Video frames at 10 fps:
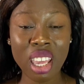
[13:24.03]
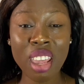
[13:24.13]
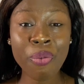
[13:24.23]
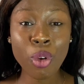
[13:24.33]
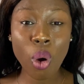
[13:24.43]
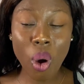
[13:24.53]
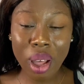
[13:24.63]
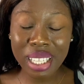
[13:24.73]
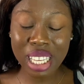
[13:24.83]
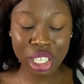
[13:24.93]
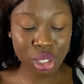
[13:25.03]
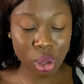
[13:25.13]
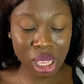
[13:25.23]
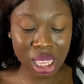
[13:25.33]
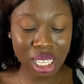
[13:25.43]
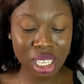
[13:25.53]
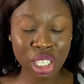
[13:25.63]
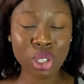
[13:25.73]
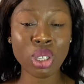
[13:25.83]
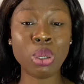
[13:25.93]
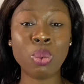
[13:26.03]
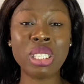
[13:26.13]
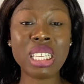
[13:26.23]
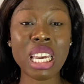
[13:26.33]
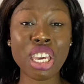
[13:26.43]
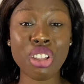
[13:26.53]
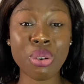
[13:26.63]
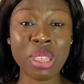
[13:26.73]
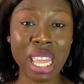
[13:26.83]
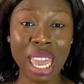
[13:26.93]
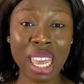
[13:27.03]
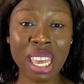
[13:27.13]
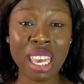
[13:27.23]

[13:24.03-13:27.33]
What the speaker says: If God is not the one taking you there,